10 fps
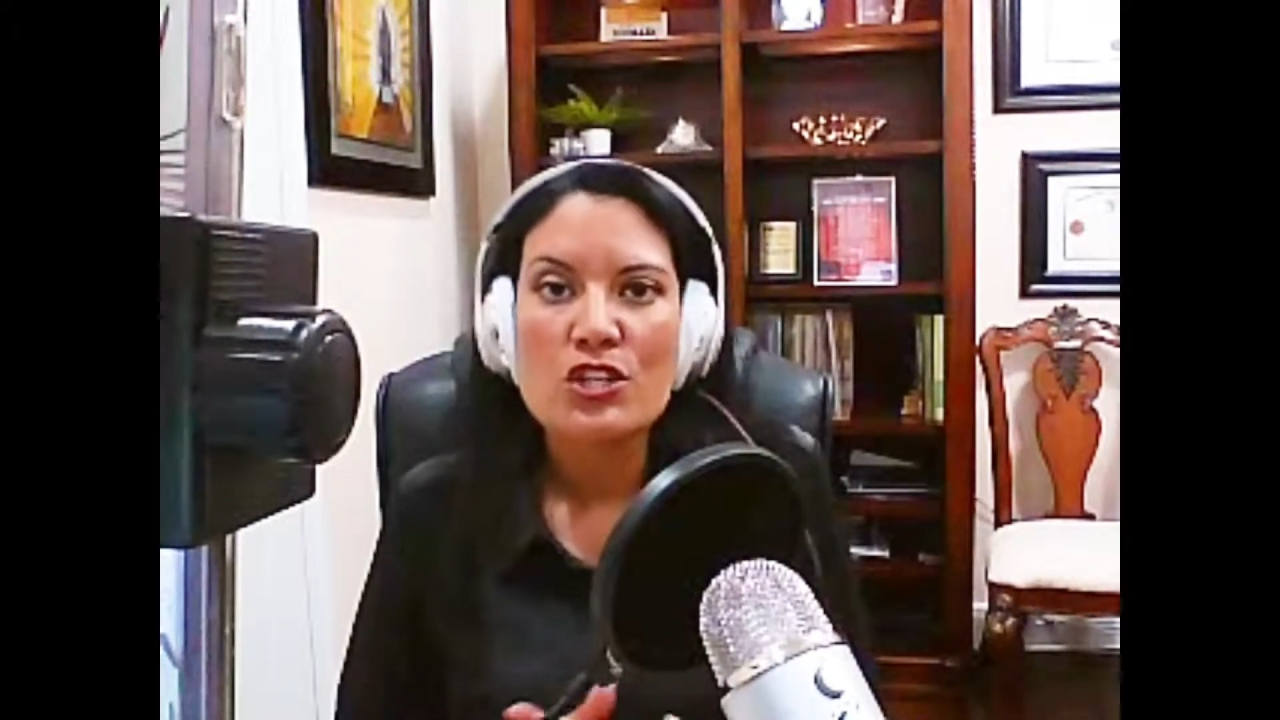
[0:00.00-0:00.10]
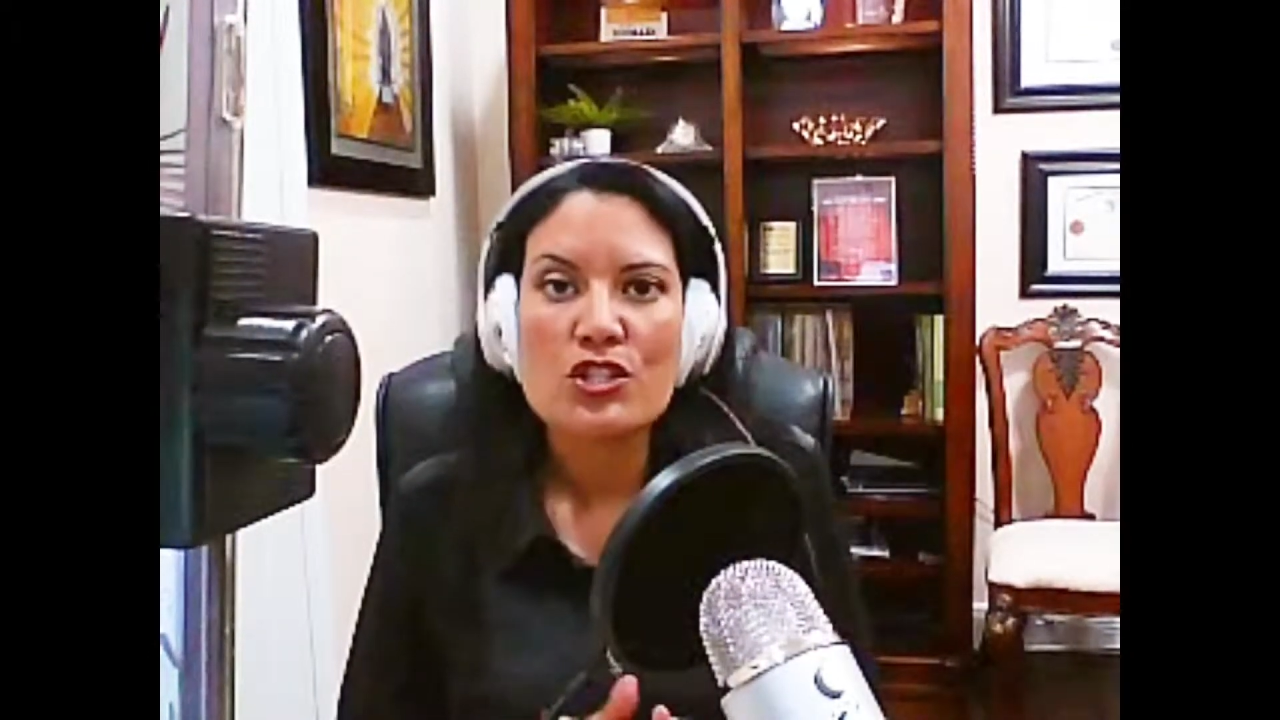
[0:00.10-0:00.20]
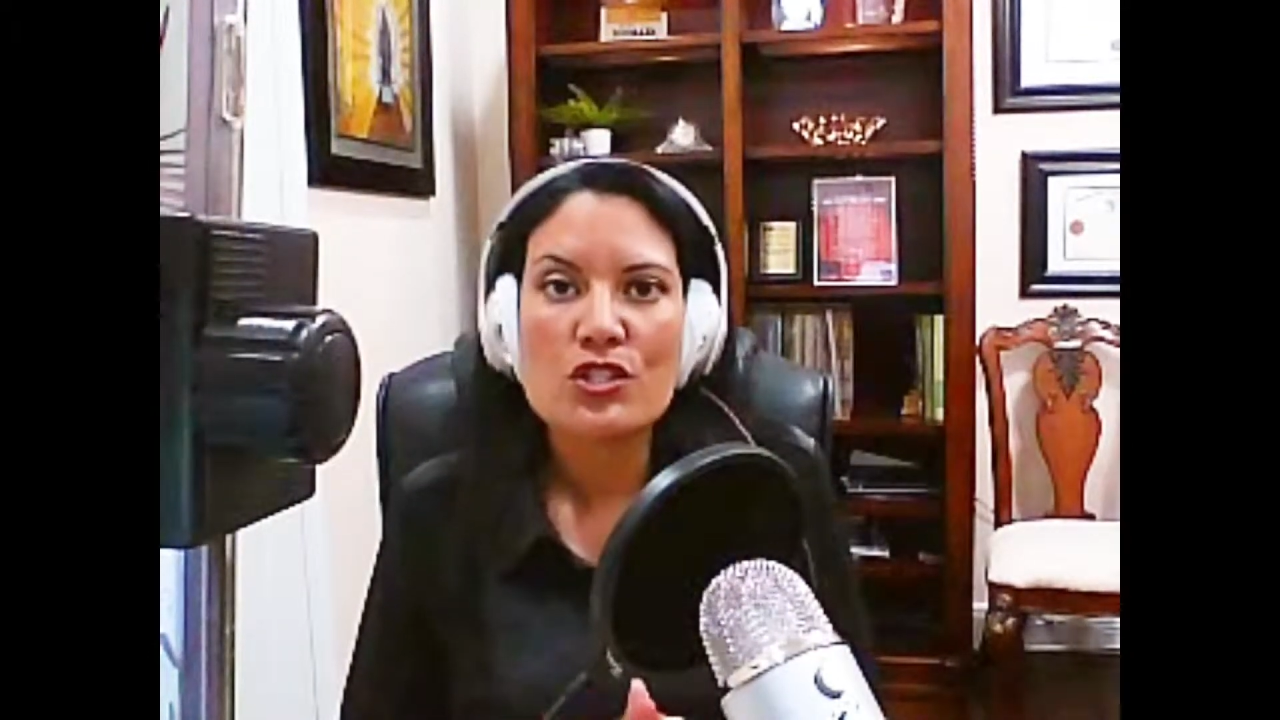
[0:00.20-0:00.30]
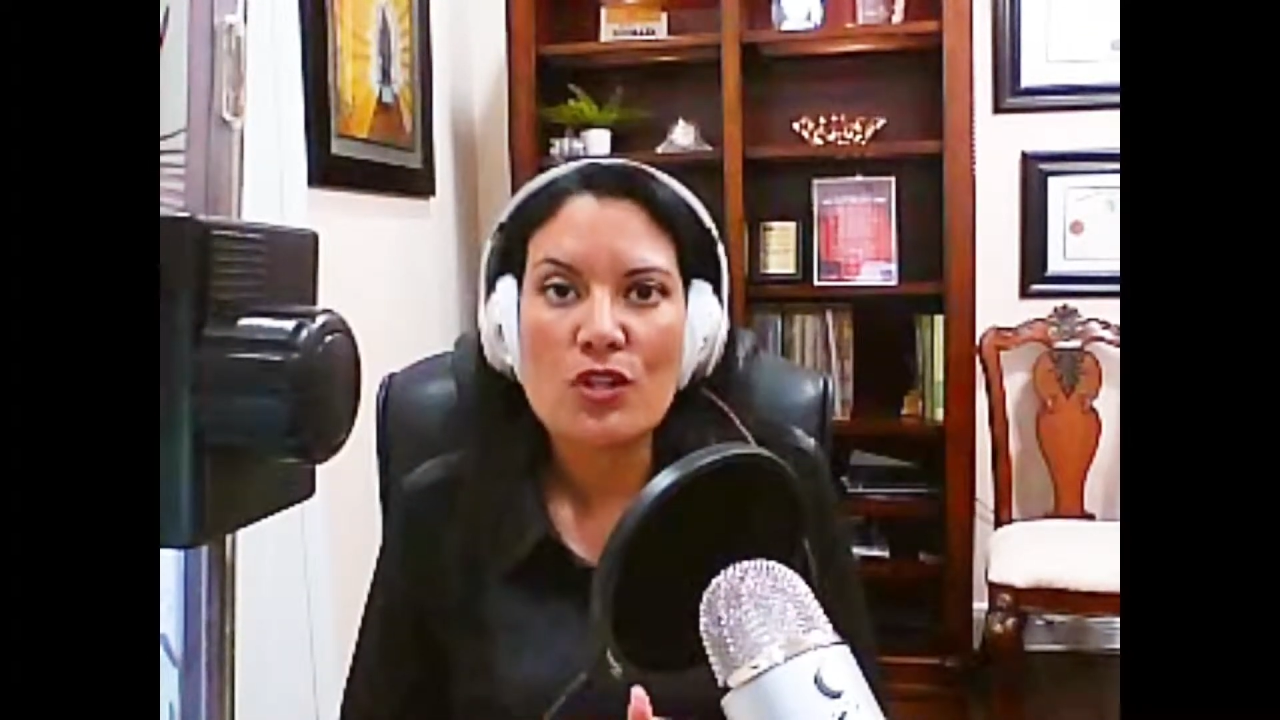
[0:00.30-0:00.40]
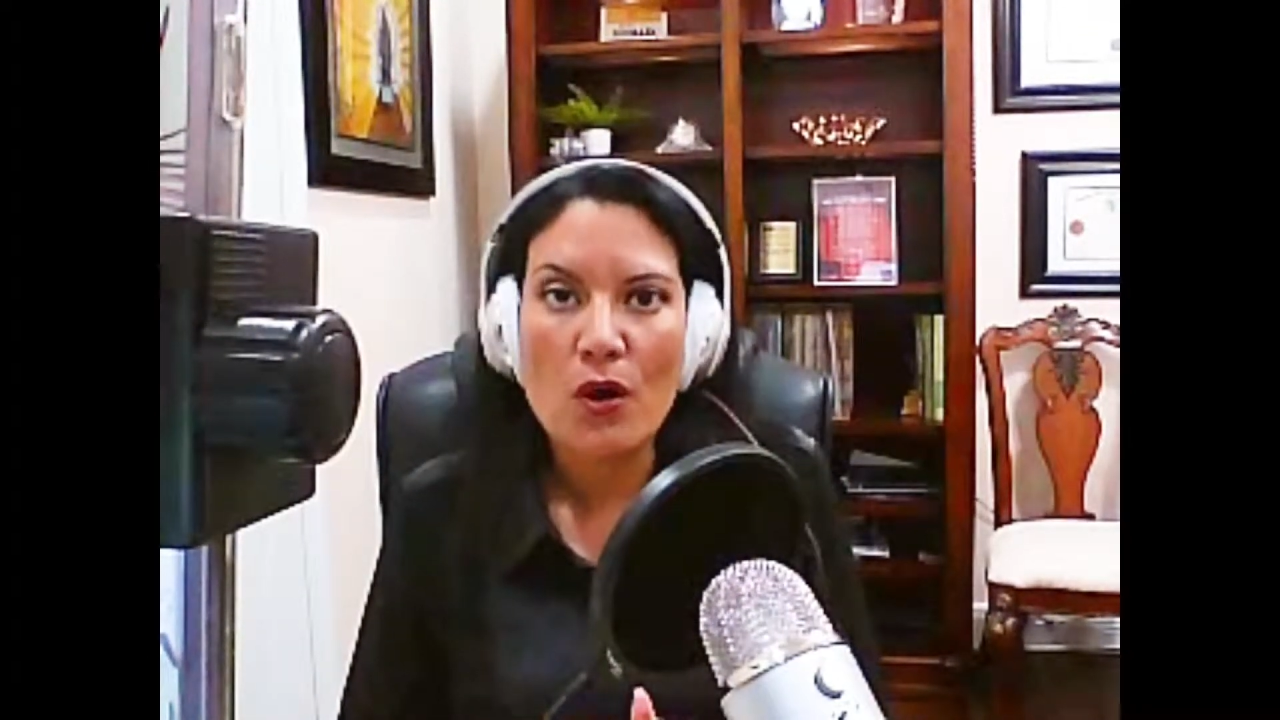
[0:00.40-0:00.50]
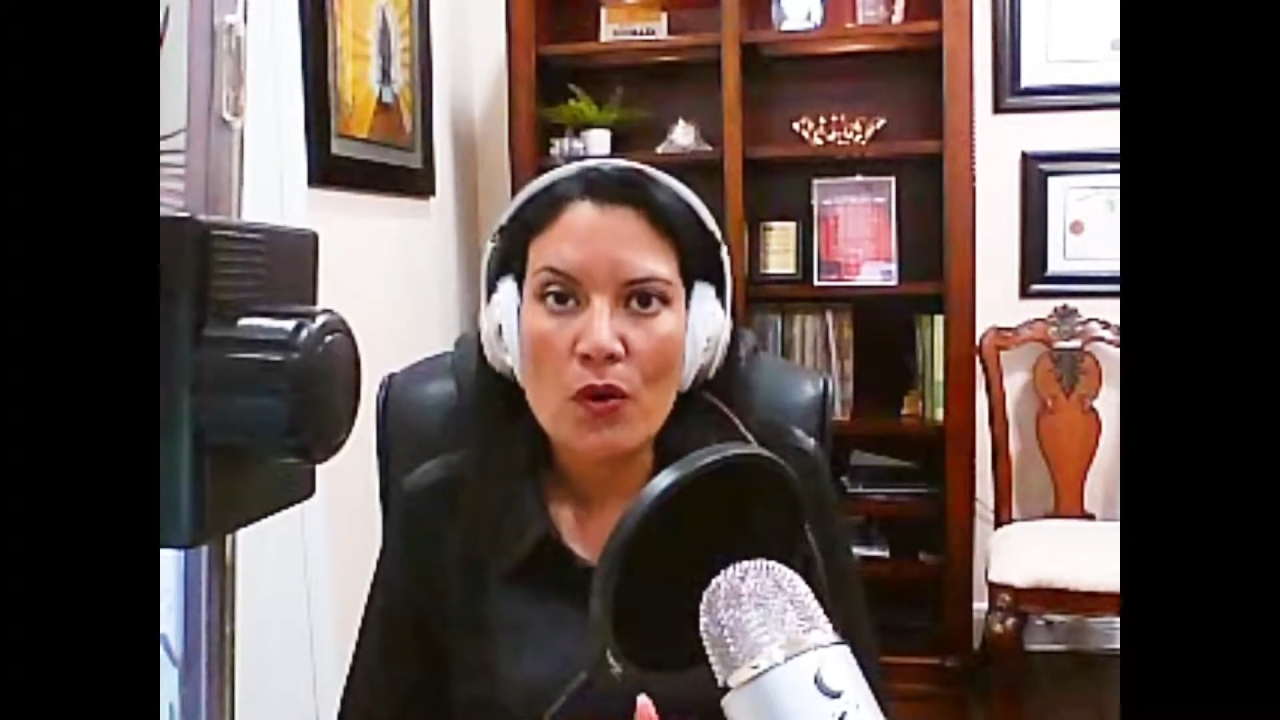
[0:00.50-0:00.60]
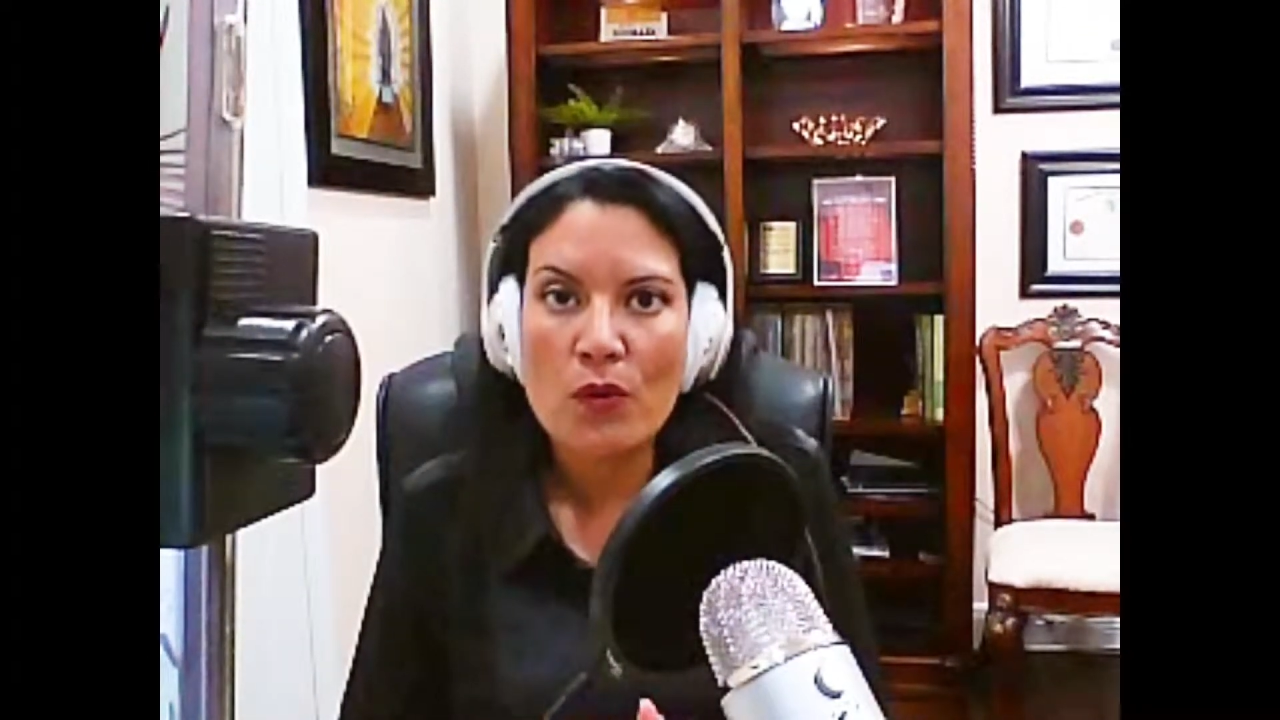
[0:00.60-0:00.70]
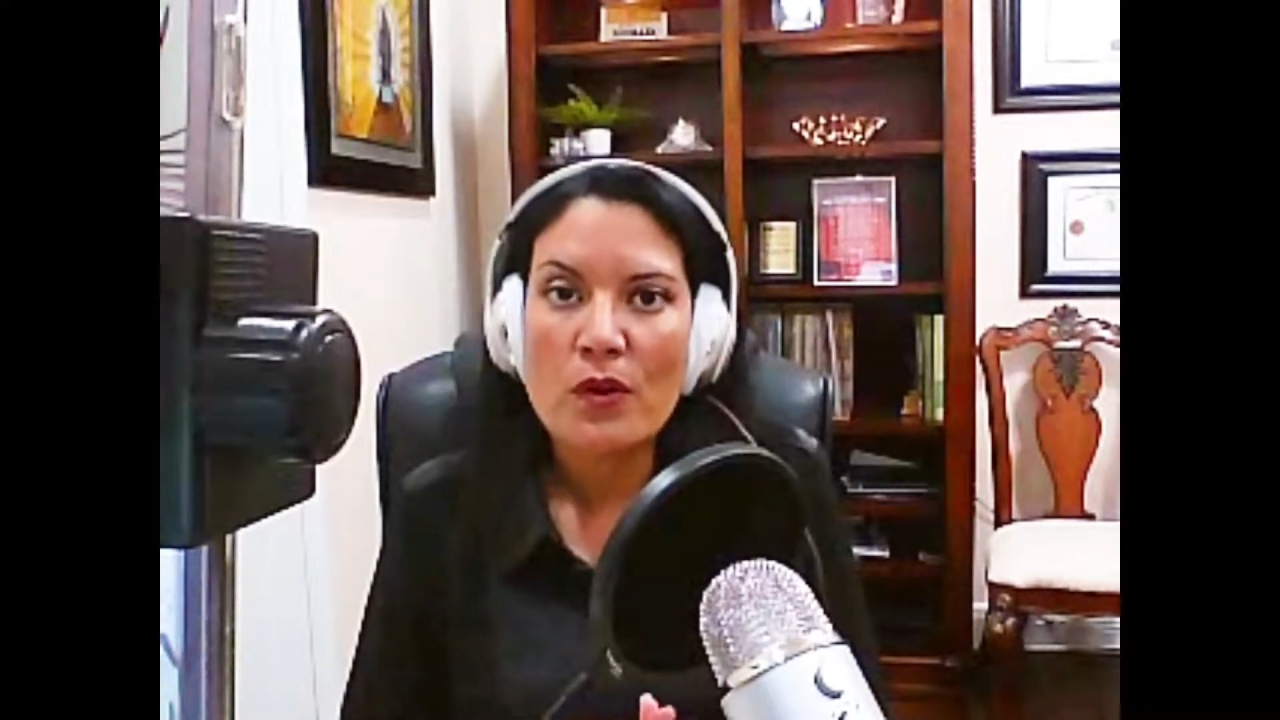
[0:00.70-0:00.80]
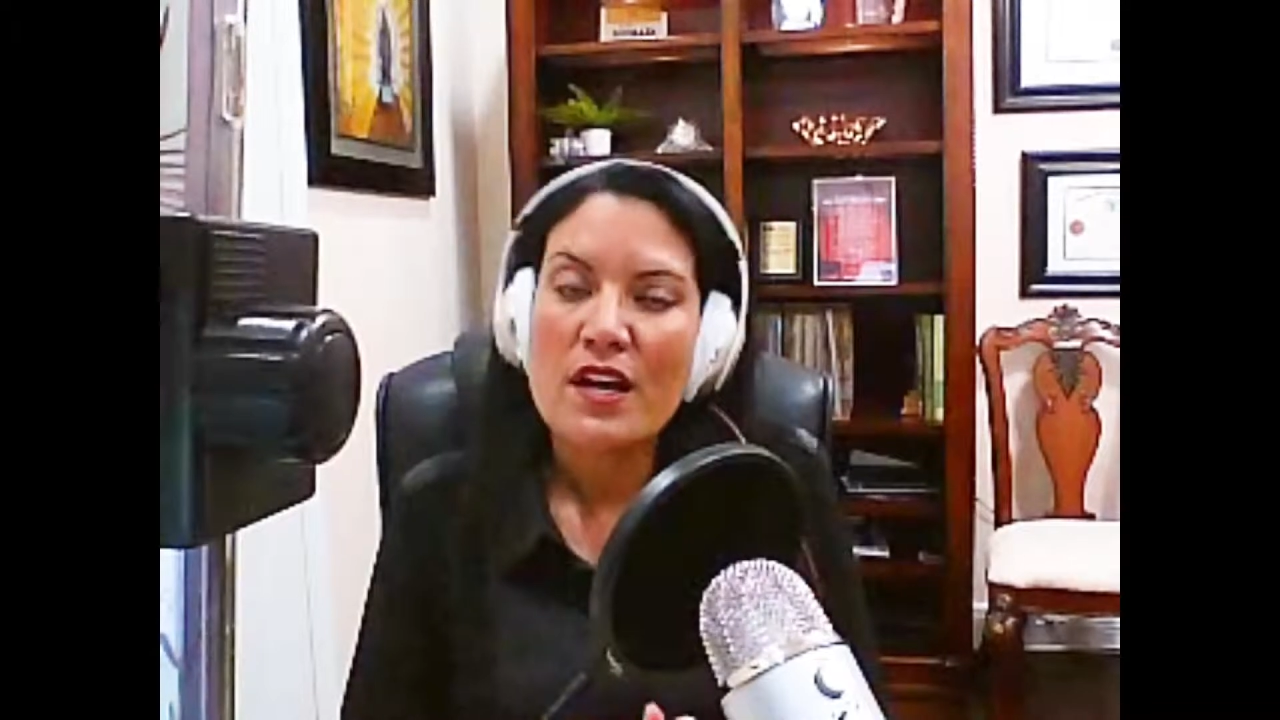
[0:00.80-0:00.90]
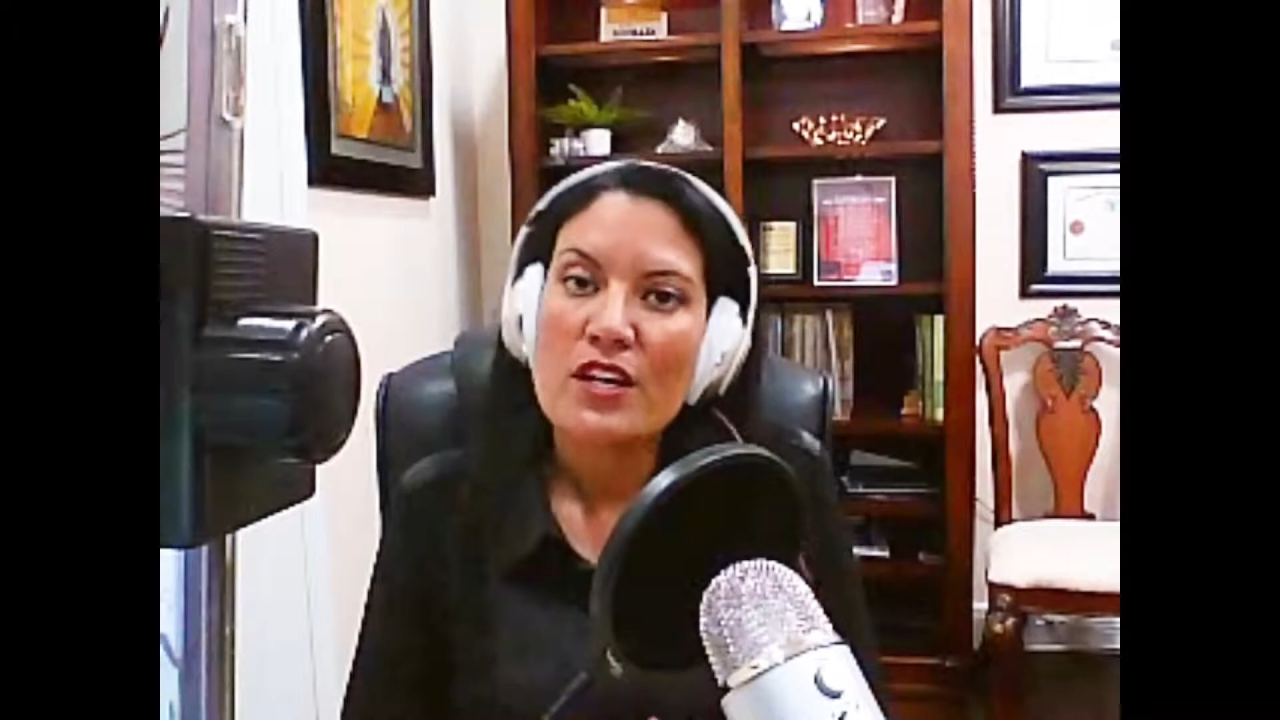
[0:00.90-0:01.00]

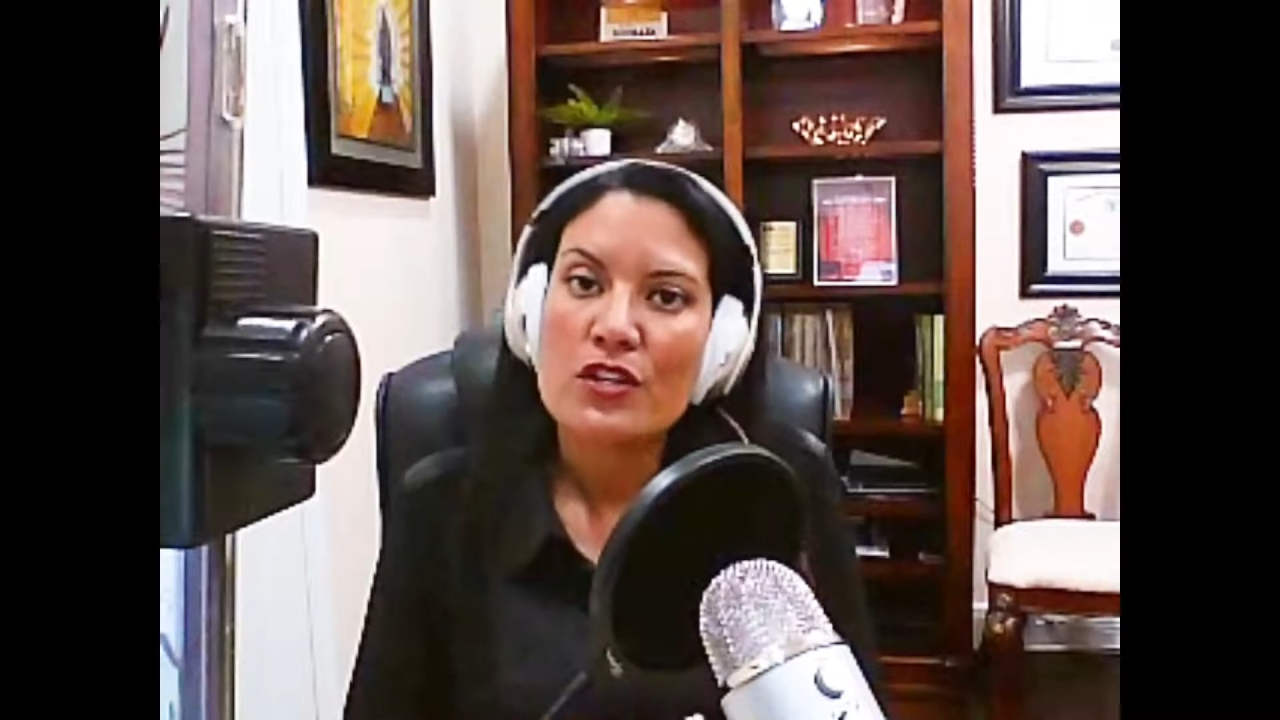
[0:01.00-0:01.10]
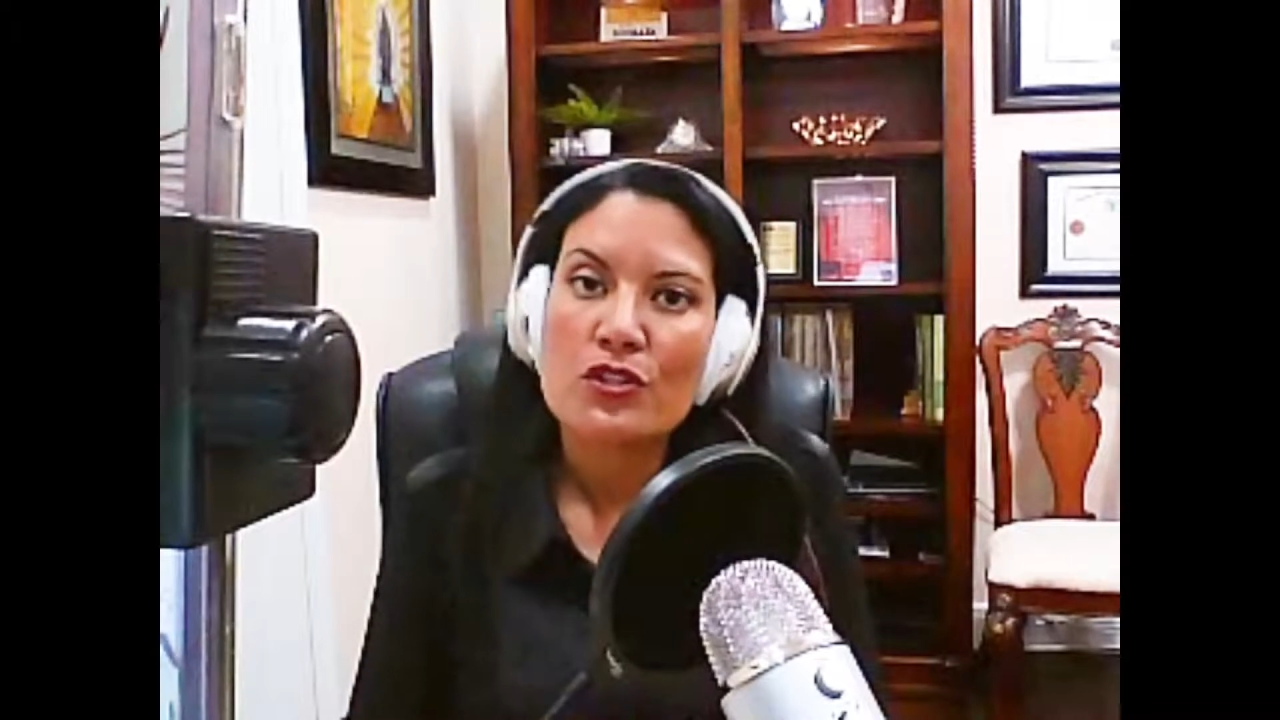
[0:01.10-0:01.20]
So